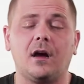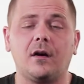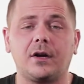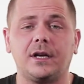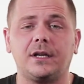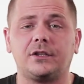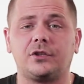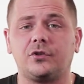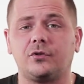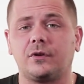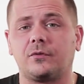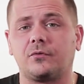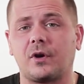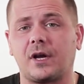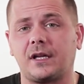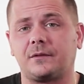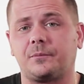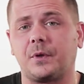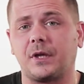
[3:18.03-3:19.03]
I'm gonna do it
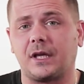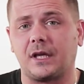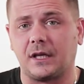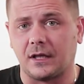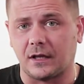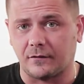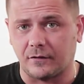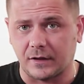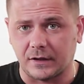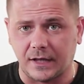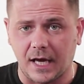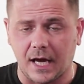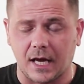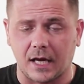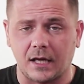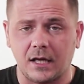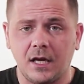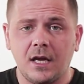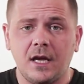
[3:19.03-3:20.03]
right at the beginning of the
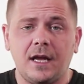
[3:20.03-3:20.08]
day.